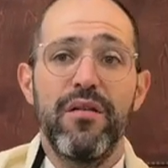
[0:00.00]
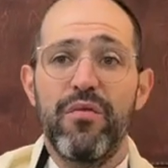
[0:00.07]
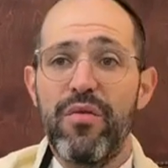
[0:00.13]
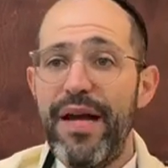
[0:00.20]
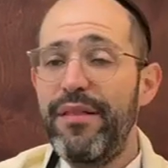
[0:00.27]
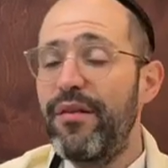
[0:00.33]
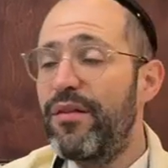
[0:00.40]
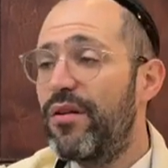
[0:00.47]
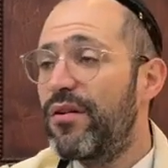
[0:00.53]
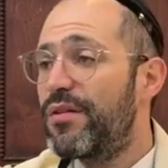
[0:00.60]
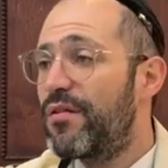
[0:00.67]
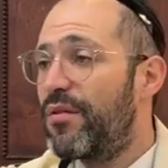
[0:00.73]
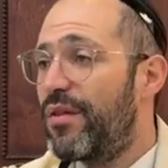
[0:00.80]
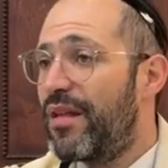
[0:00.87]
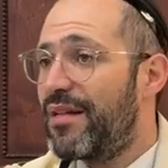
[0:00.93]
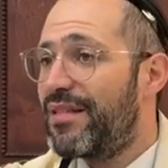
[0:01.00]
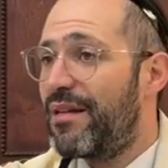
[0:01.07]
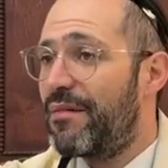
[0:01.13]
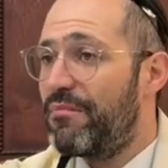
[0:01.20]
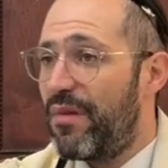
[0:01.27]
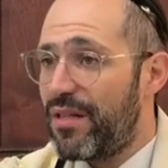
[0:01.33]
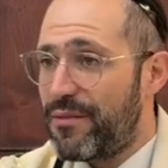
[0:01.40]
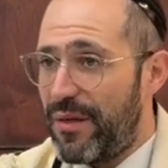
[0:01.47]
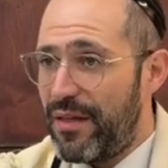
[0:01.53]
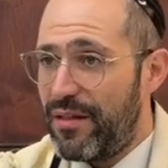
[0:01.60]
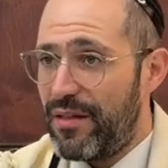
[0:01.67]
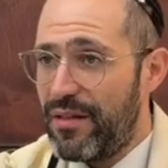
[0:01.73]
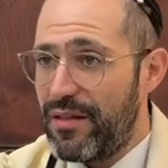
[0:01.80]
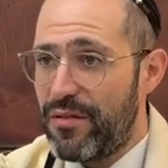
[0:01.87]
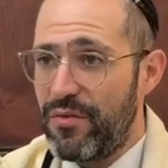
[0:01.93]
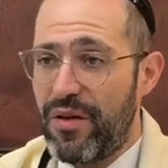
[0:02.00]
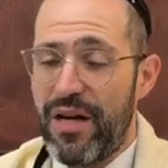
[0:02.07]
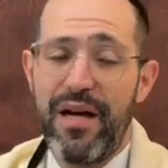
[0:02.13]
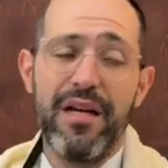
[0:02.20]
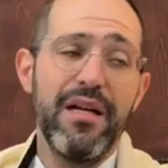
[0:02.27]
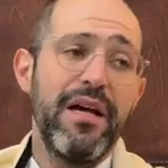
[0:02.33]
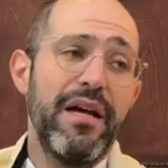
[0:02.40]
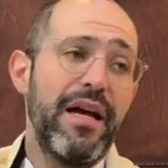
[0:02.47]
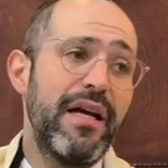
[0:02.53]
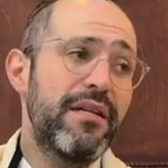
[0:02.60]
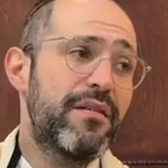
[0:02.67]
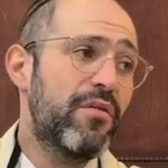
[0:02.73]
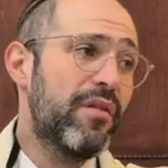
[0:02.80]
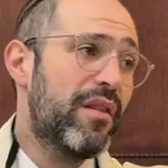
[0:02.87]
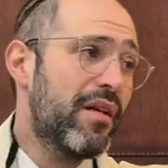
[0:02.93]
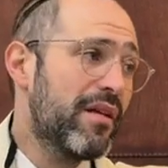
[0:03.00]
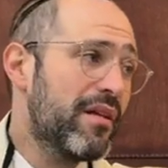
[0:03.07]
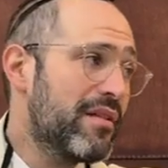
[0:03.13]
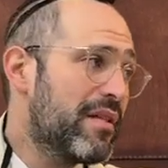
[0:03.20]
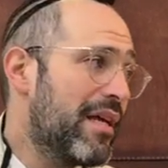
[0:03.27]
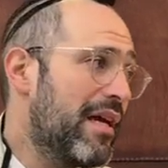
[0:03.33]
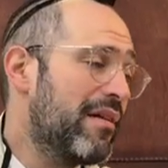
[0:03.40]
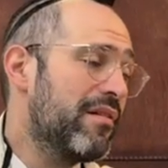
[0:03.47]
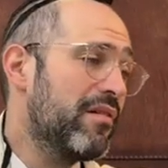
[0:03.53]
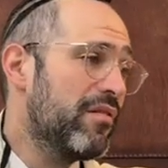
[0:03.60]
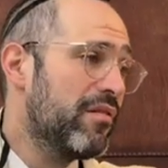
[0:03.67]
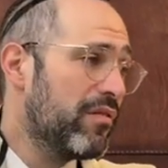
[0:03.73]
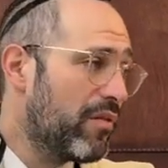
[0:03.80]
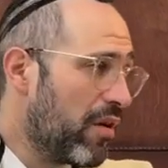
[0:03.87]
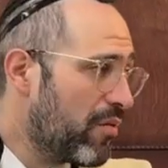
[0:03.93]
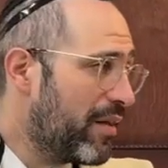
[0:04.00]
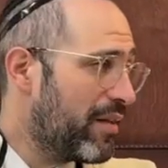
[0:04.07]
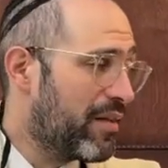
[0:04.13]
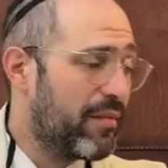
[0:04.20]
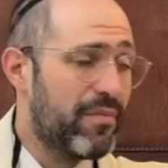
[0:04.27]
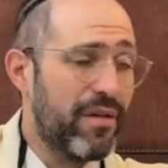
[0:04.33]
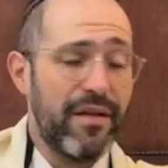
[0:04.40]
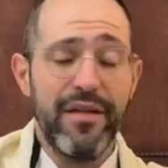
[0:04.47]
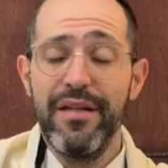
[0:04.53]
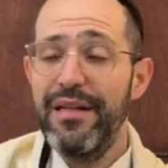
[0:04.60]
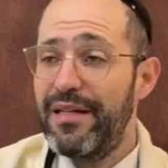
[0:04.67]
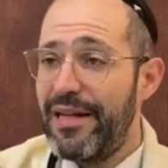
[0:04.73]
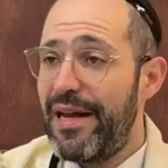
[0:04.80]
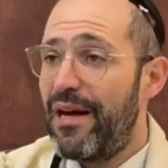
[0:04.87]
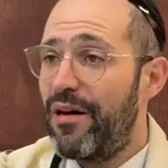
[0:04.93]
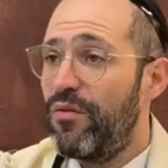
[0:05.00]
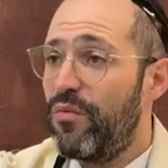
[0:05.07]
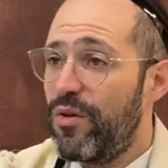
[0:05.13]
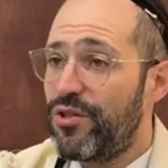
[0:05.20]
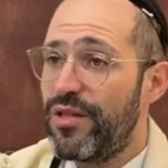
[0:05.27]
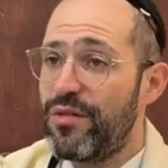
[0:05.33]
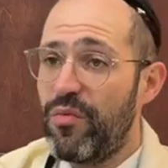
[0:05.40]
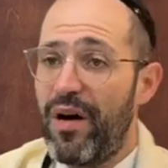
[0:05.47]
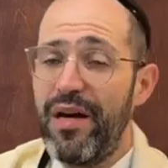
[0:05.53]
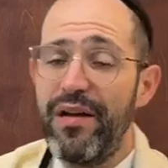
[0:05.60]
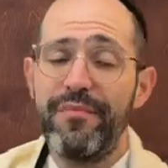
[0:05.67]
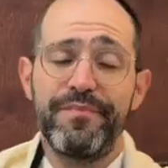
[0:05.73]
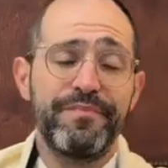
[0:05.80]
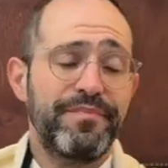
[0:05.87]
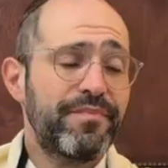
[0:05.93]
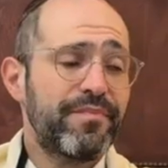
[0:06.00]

Rather, there are certain things that must be eaten in the Sukkah and certain things that don't need to be. Now, which is what?